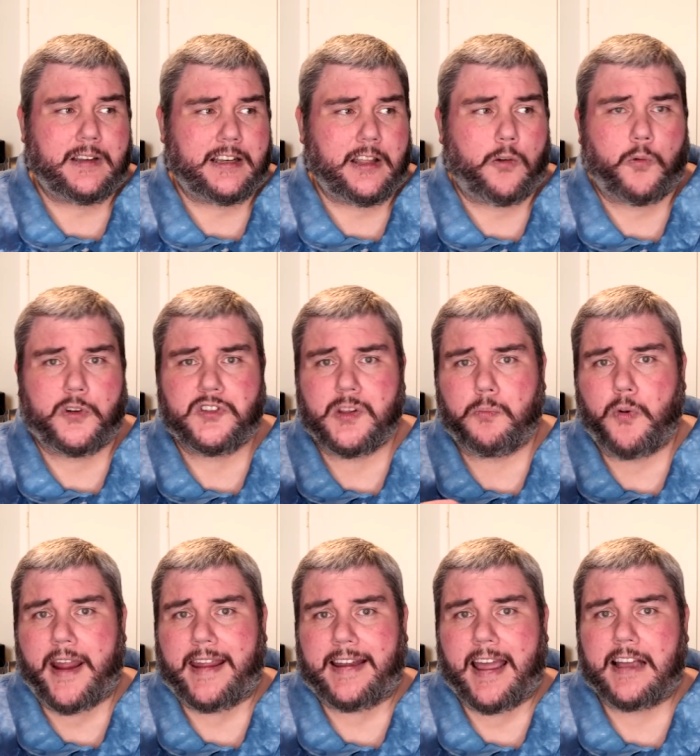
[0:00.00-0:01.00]
In other words, the
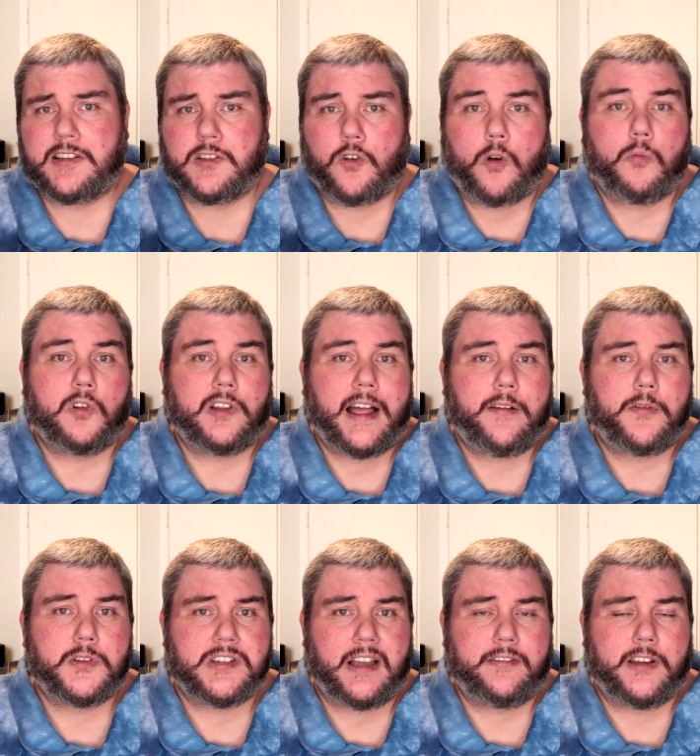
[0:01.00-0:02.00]
brain has normal
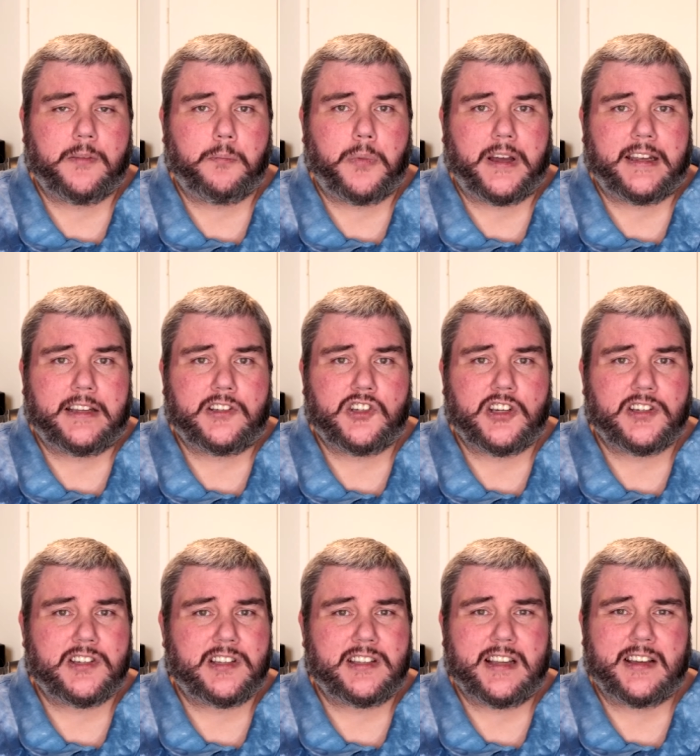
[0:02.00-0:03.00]
levels of it, but it
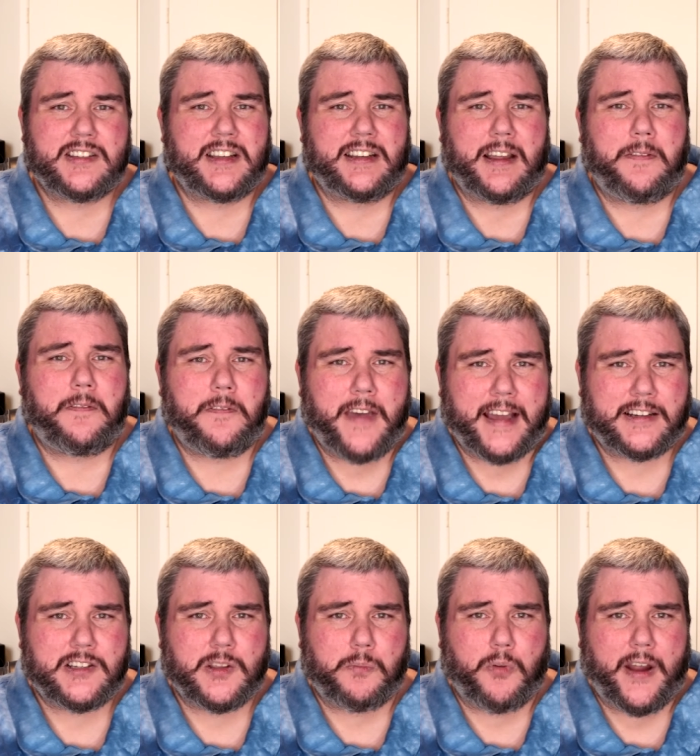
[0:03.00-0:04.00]
just doesn't
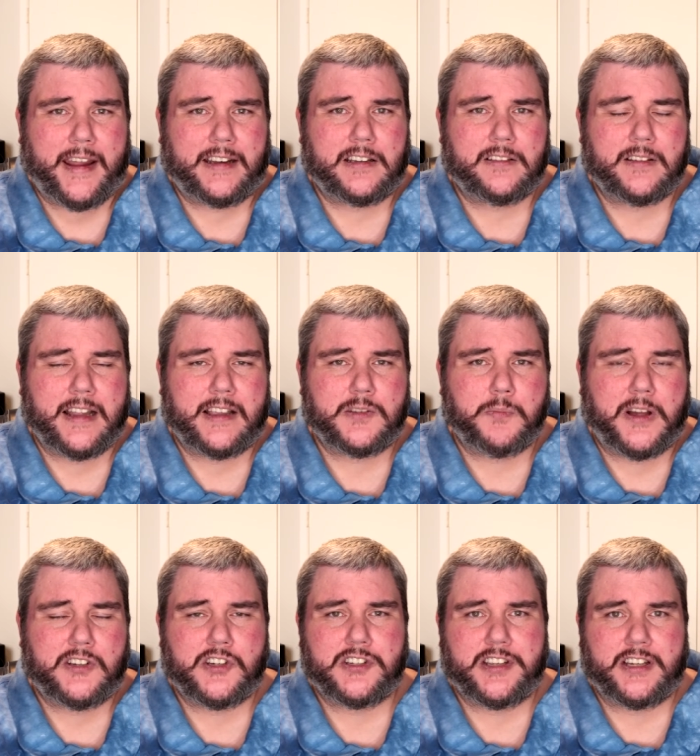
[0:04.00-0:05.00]
affect the brain as
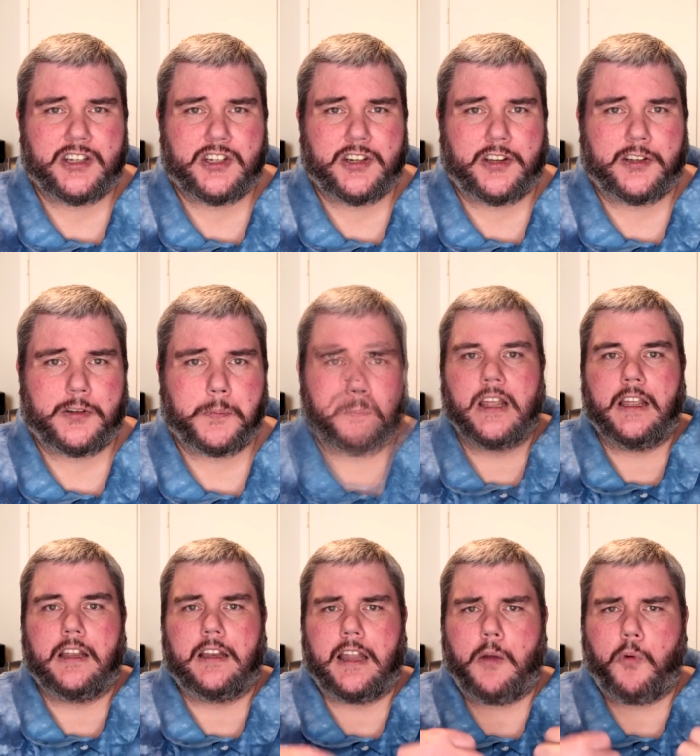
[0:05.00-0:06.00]
much as it should.
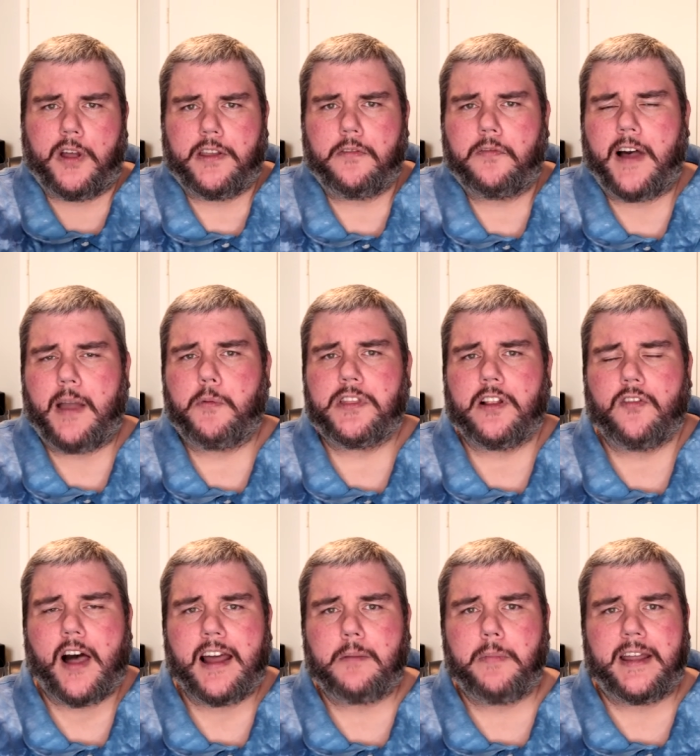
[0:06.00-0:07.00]
And what you'll find with a
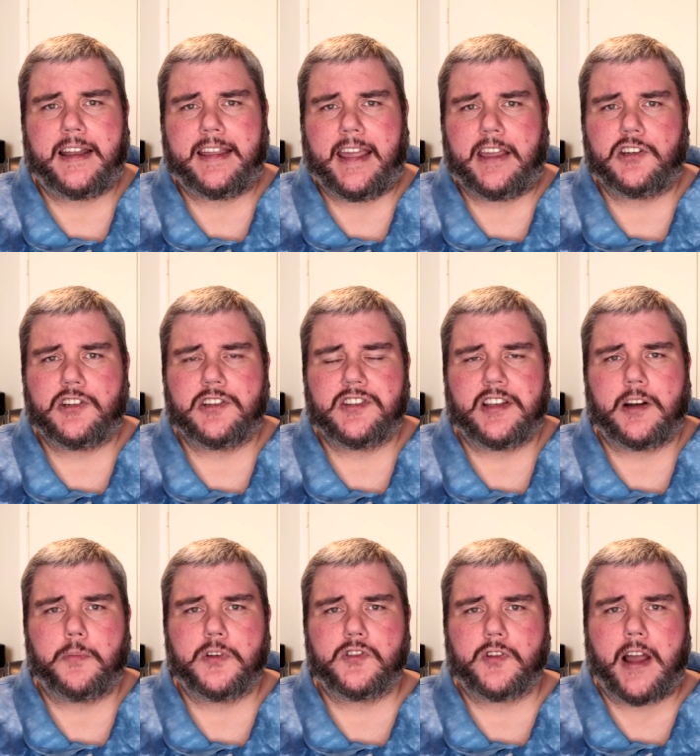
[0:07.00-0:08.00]
lot of medications that
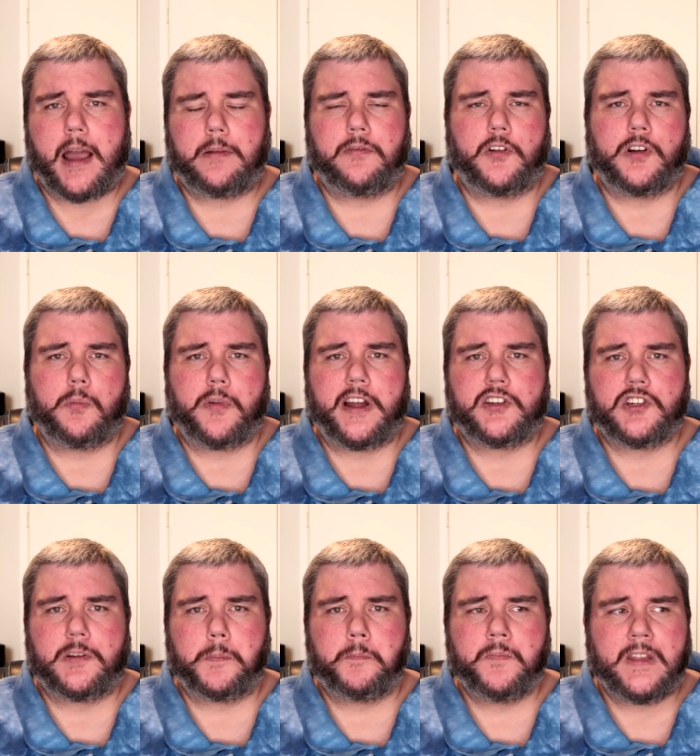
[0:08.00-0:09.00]
are prescribed for
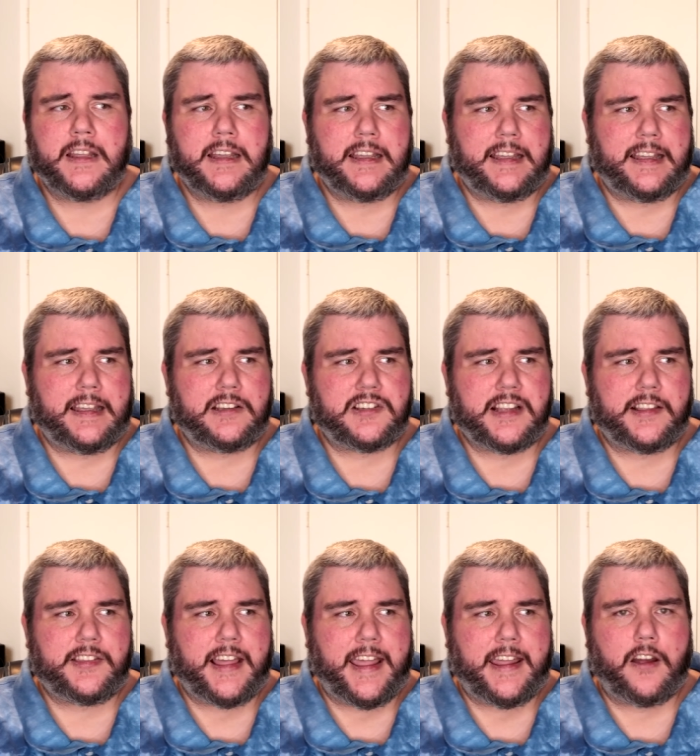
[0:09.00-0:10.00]
depression is
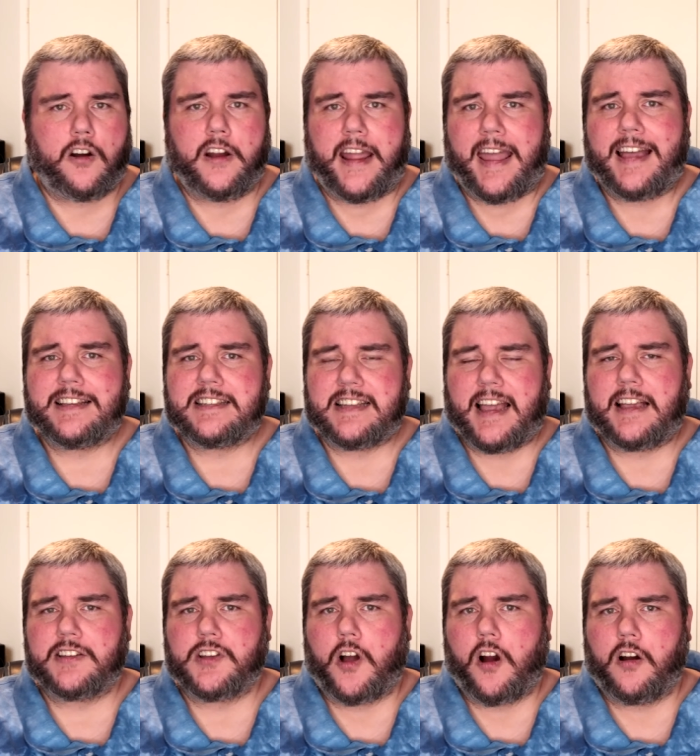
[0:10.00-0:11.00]
that they are
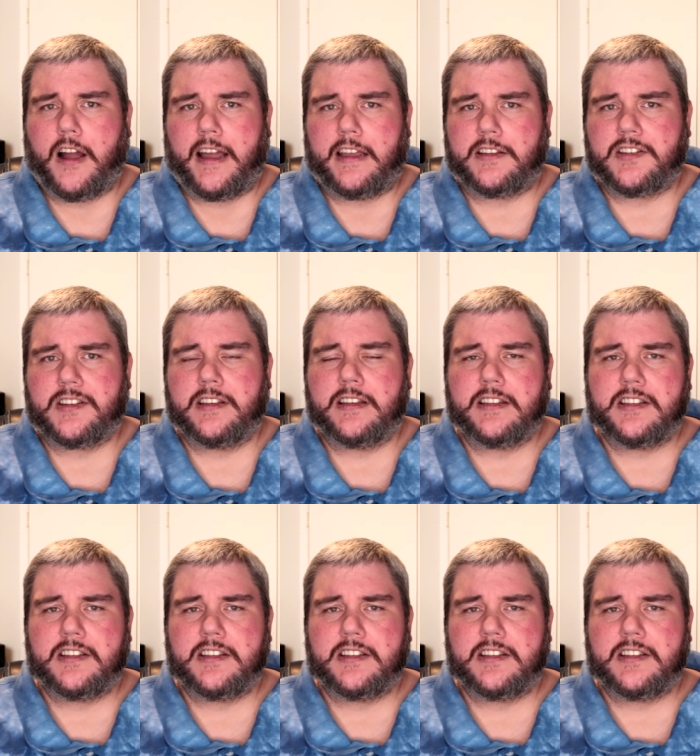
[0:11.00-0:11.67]
SSRIs,